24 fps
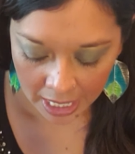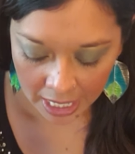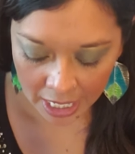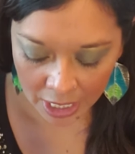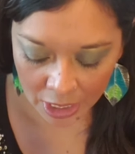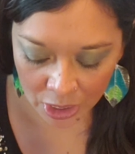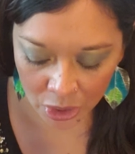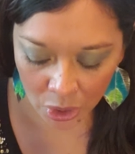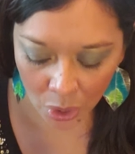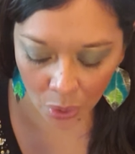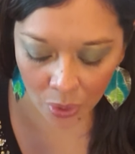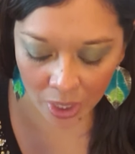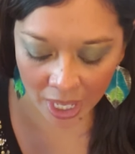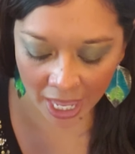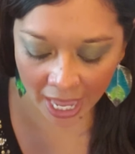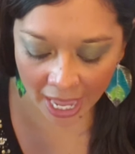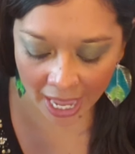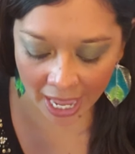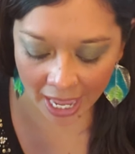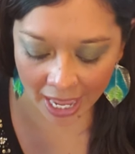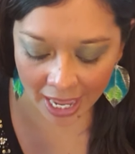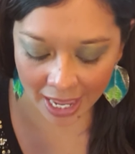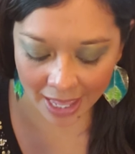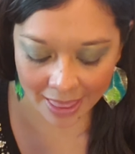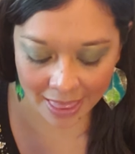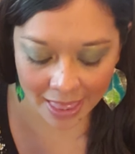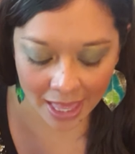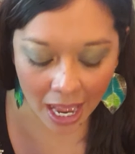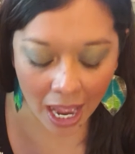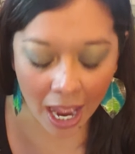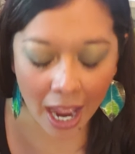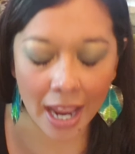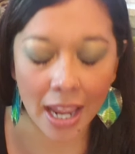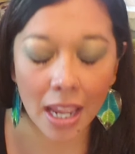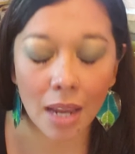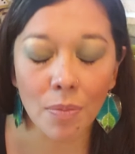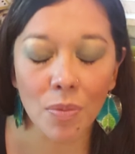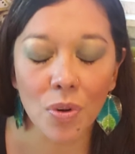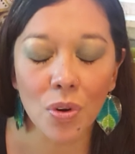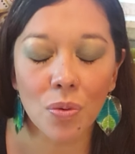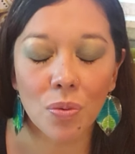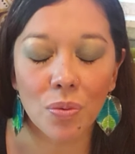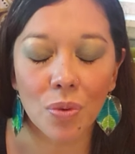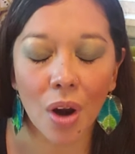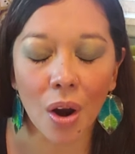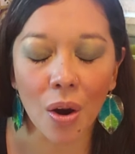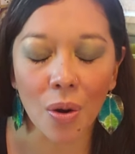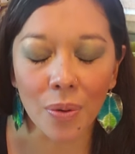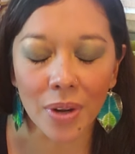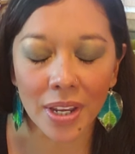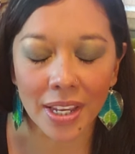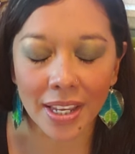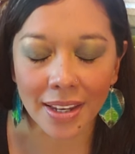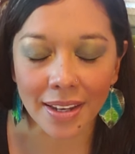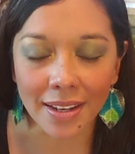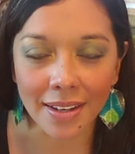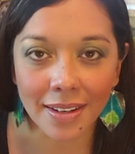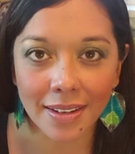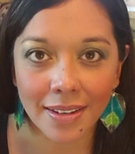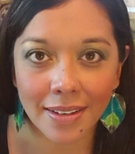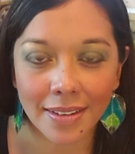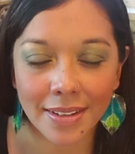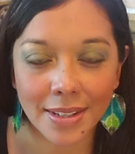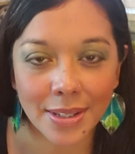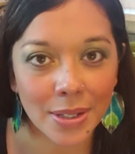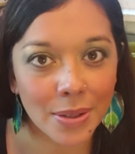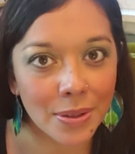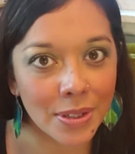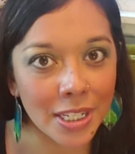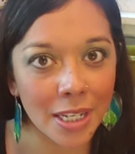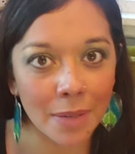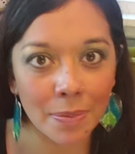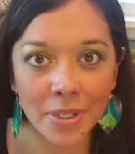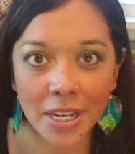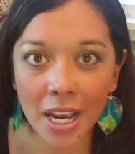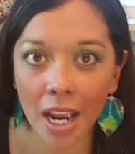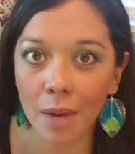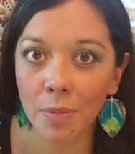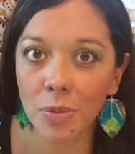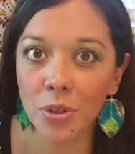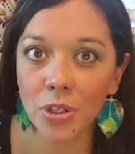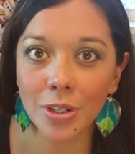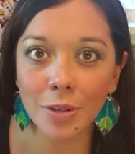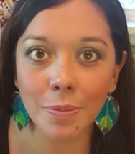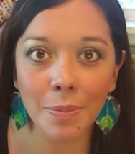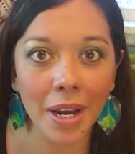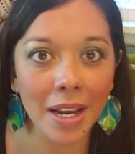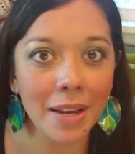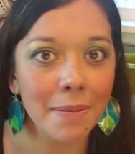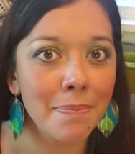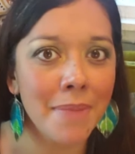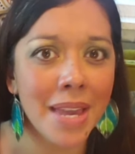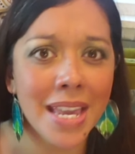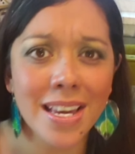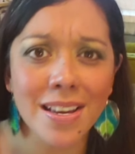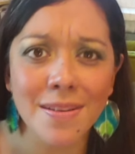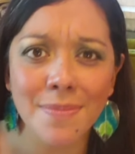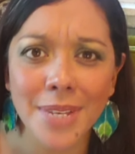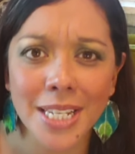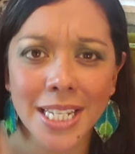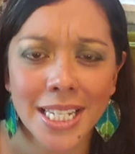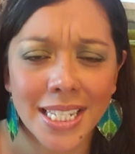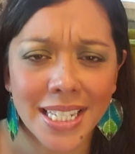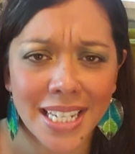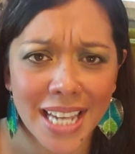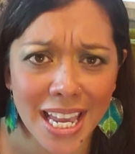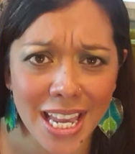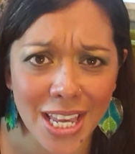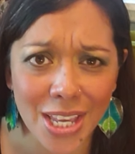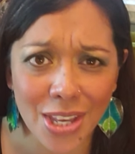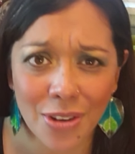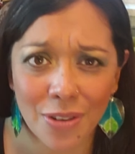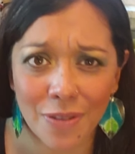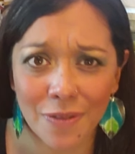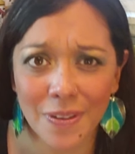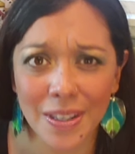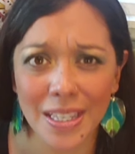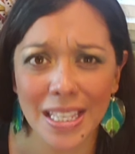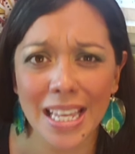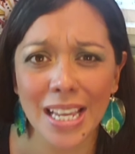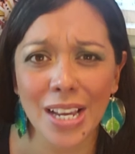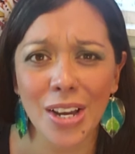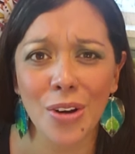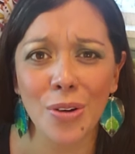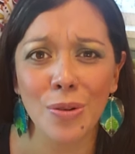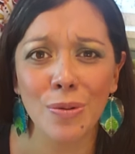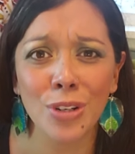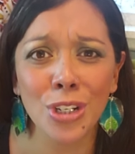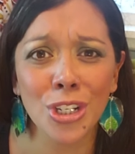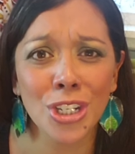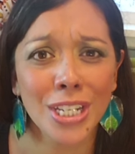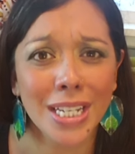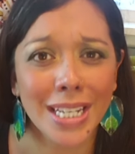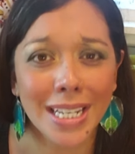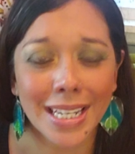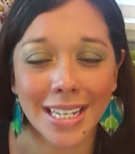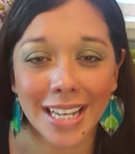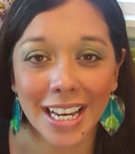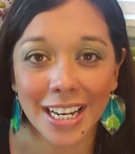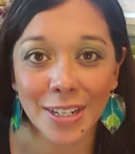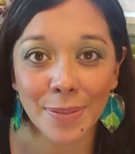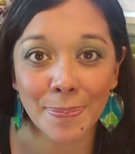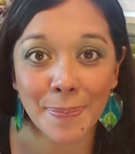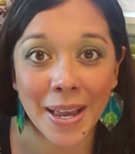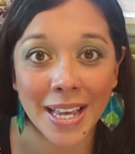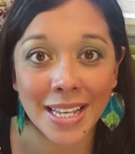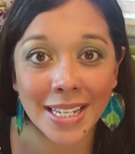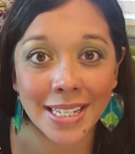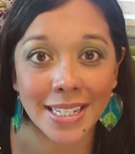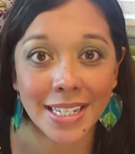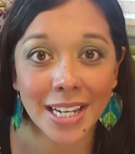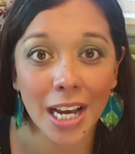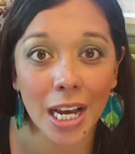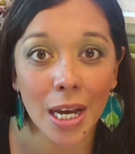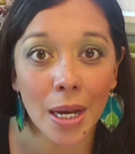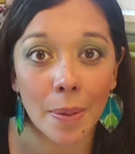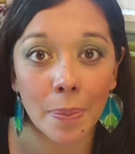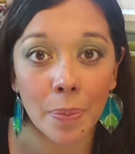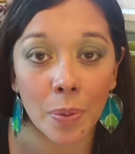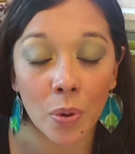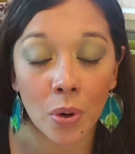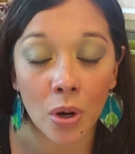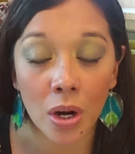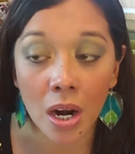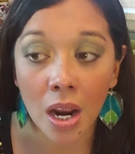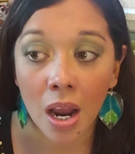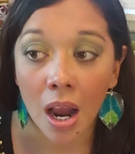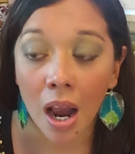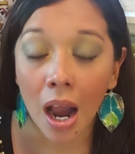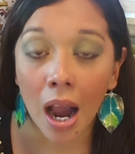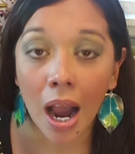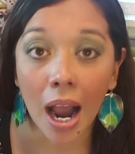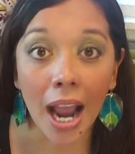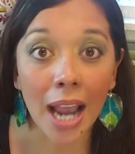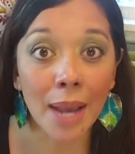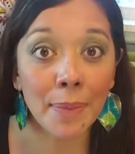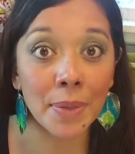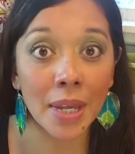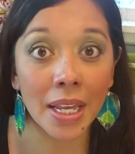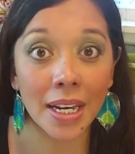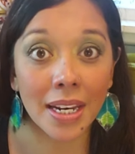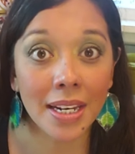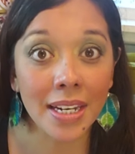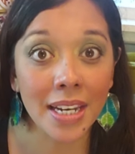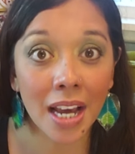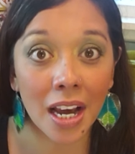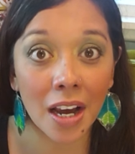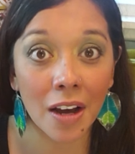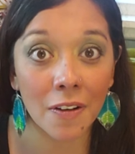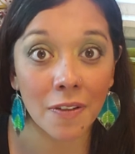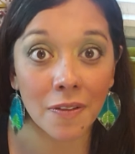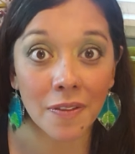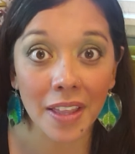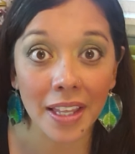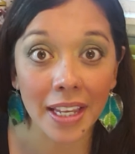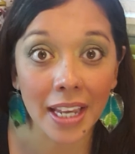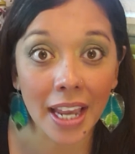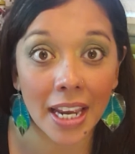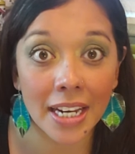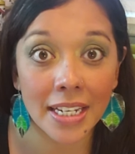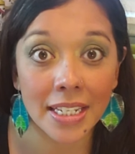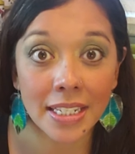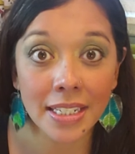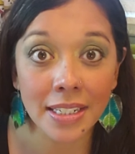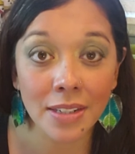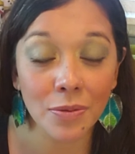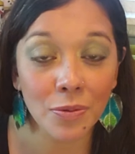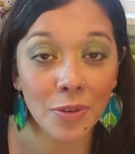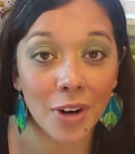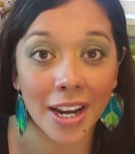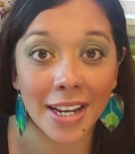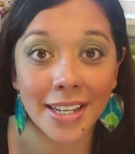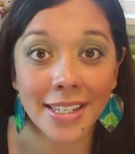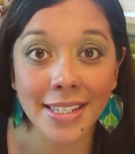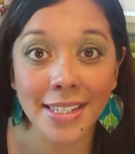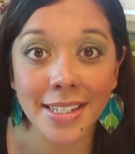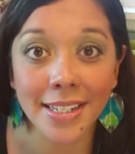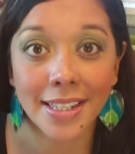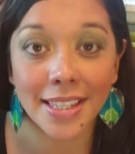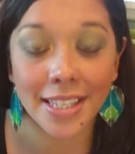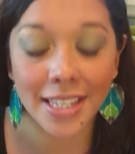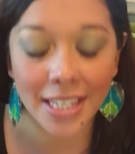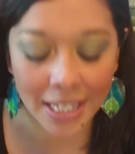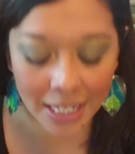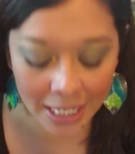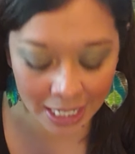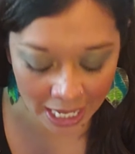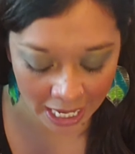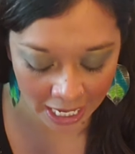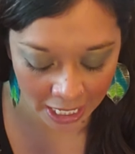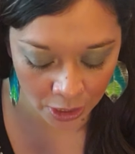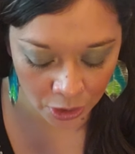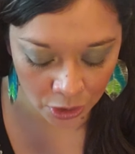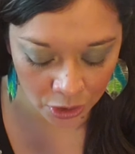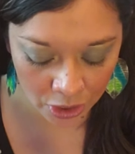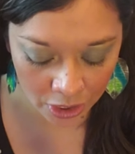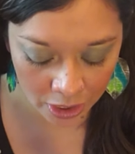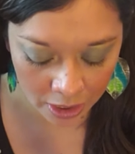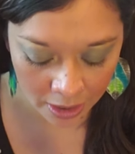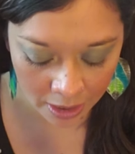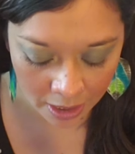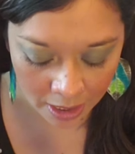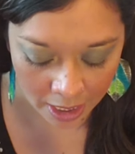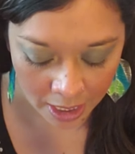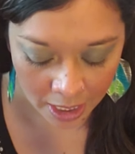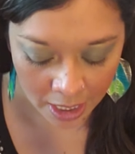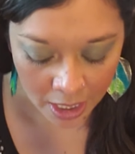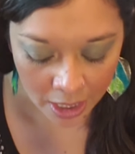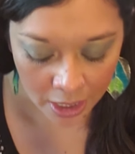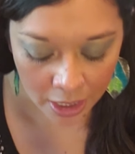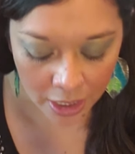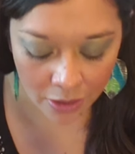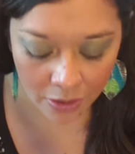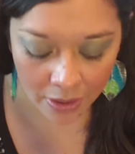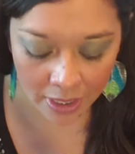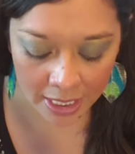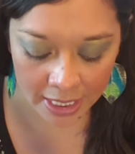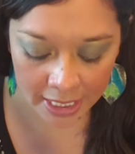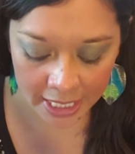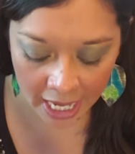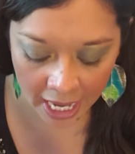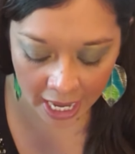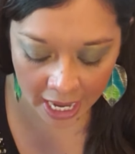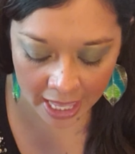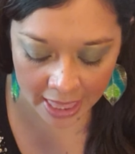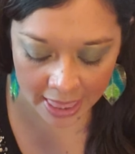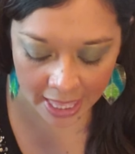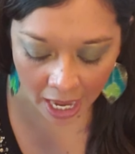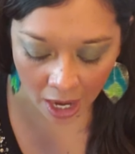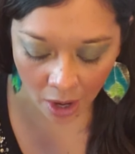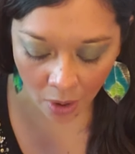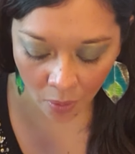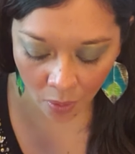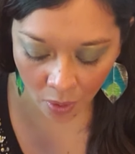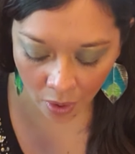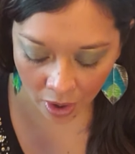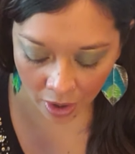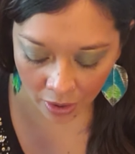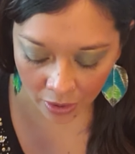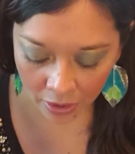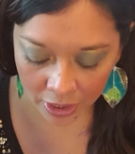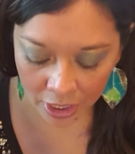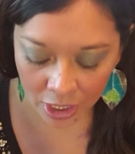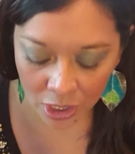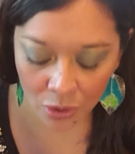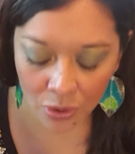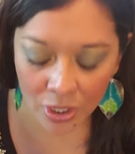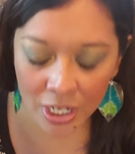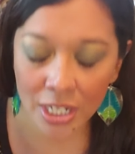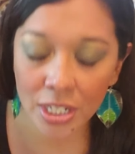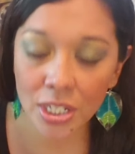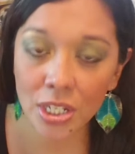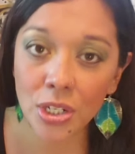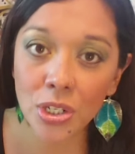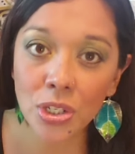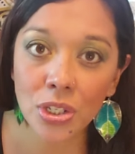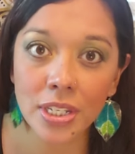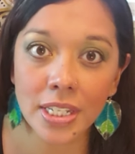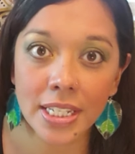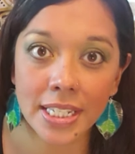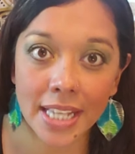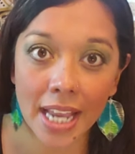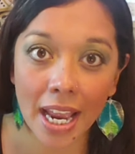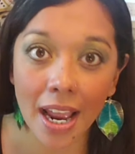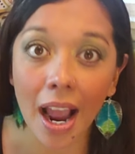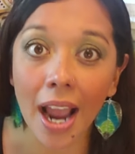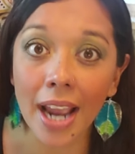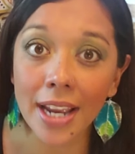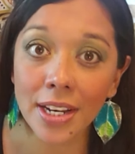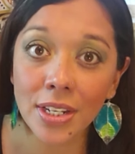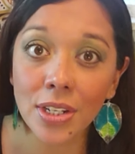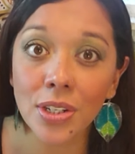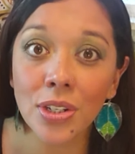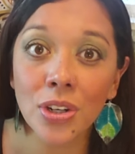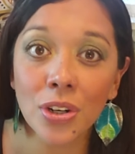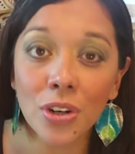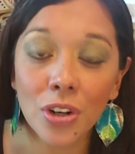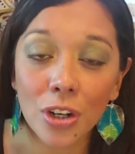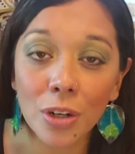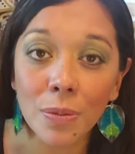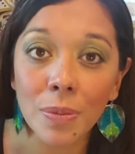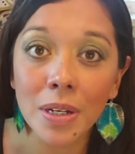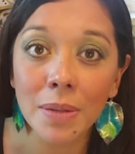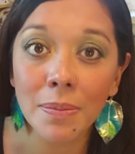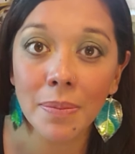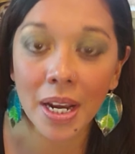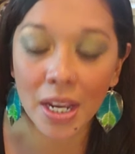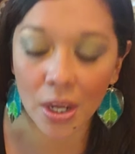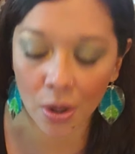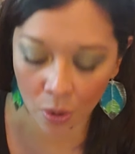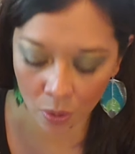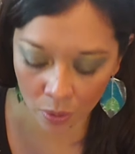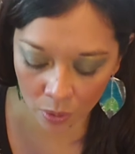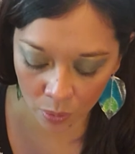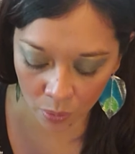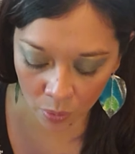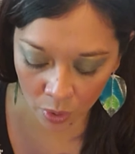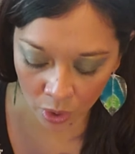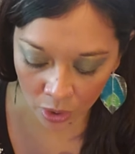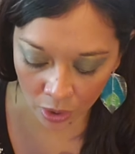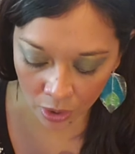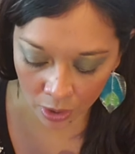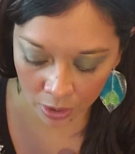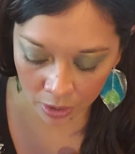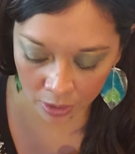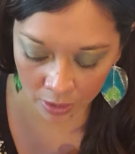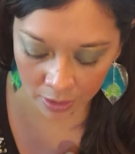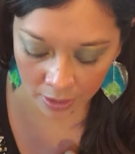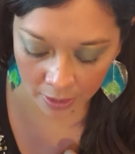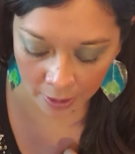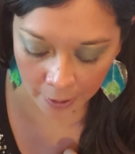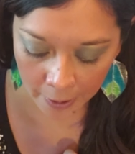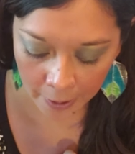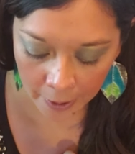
It's okay that I am growing. So sometimes you might make a mistake. You feel like, oh shit, I messed up, or I'm not enough, like I didn't rise to the occasion. You can take that oil and you can say, I determine my own worth.